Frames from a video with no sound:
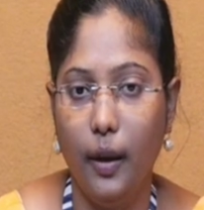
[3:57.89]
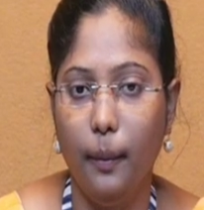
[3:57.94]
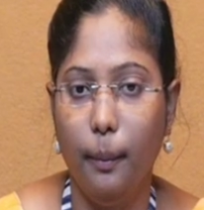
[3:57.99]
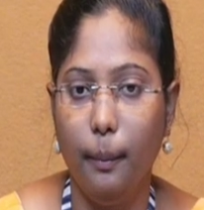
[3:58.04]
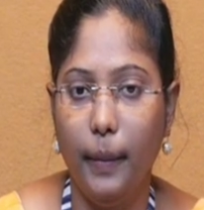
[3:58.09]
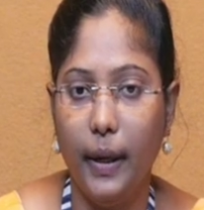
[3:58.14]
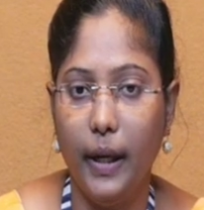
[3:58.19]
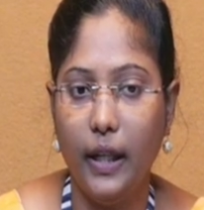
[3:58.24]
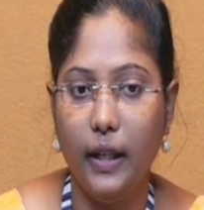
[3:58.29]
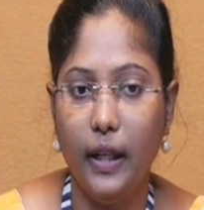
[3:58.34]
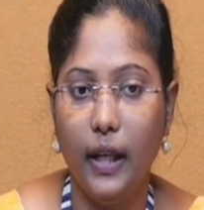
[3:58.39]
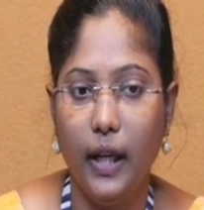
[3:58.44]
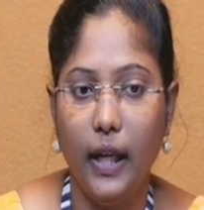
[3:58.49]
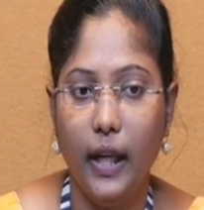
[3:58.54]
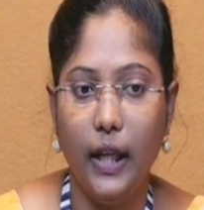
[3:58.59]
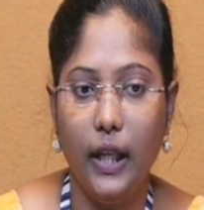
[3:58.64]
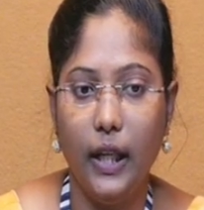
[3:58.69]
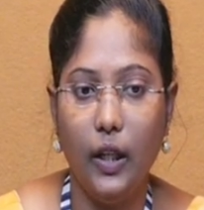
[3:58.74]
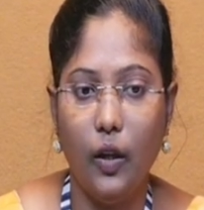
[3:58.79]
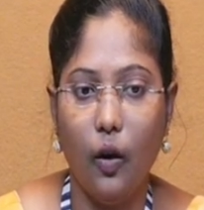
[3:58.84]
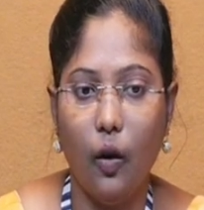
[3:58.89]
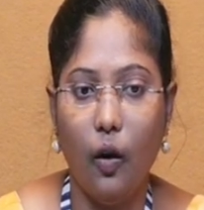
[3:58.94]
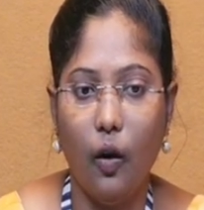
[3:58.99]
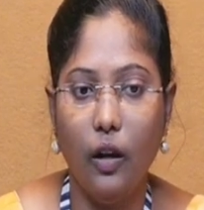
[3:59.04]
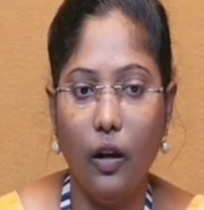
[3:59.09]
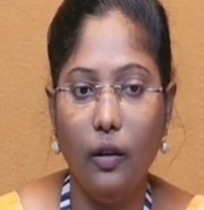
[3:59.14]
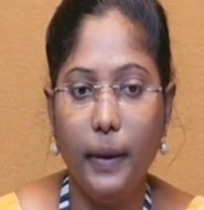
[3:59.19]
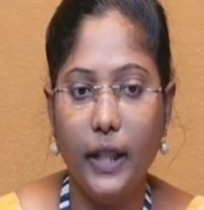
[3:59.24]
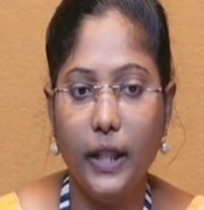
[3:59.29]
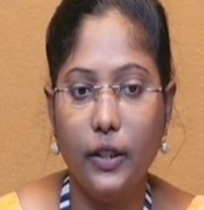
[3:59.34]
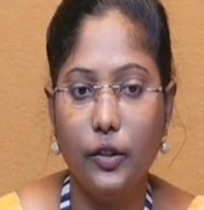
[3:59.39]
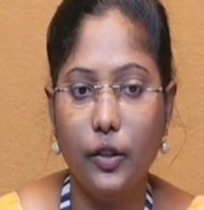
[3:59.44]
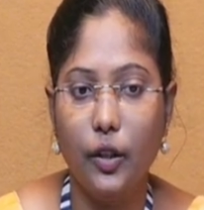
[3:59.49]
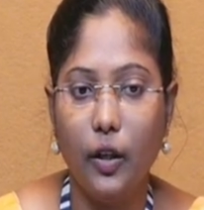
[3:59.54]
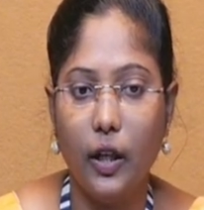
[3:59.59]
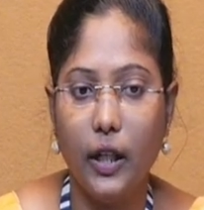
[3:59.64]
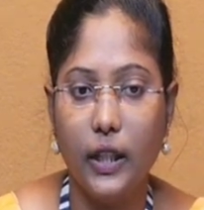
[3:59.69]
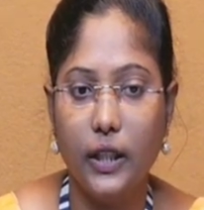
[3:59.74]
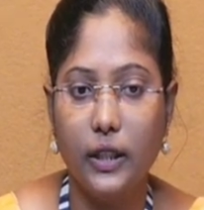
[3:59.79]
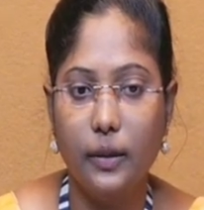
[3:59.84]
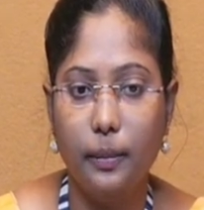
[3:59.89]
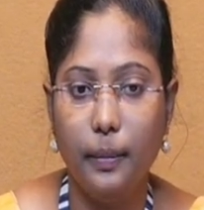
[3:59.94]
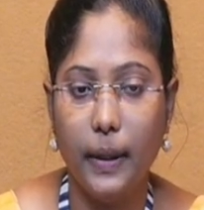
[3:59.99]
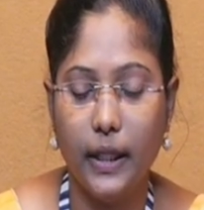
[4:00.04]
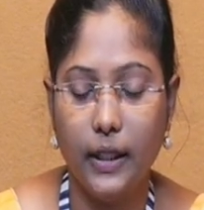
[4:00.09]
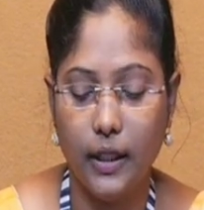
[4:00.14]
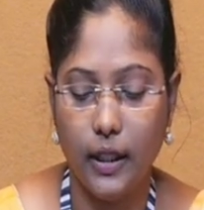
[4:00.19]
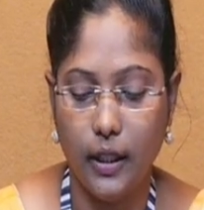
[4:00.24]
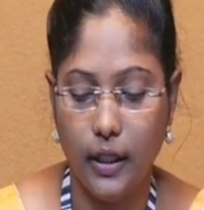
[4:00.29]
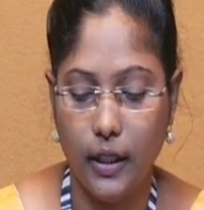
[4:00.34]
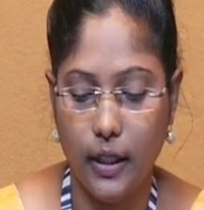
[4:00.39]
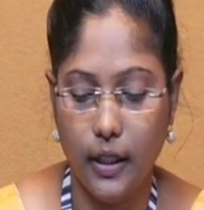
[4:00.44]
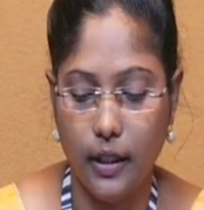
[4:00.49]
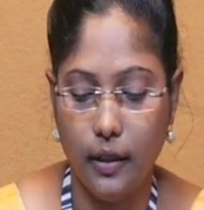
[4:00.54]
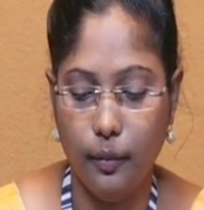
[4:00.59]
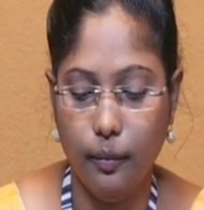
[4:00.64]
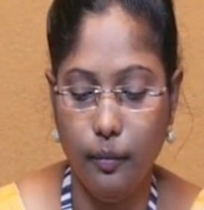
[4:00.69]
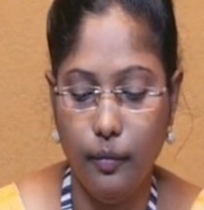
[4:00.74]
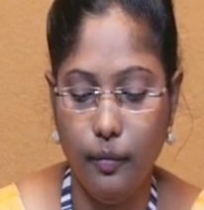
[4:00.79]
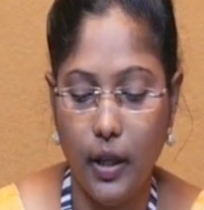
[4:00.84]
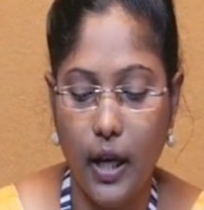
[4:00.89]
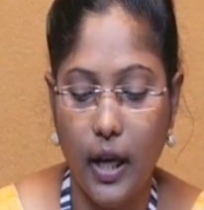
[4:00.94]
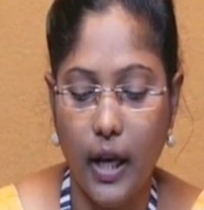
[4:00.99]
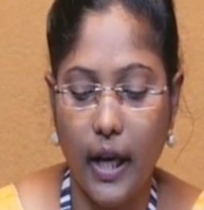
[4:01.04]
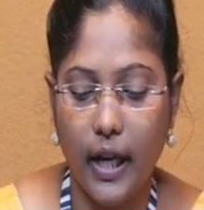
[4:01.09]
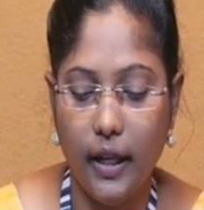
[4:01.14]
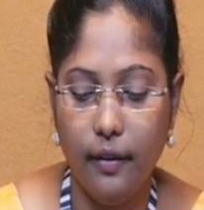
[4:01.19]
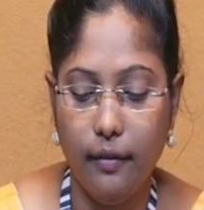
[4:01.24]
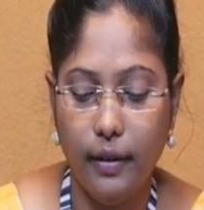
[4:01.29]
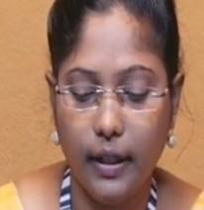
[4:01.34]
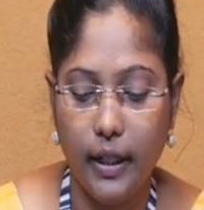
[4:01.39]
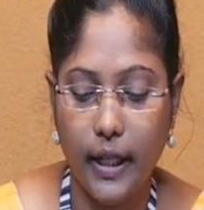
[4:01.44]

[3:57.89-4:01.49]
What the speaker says: But in all pair shortest path algorithm, I will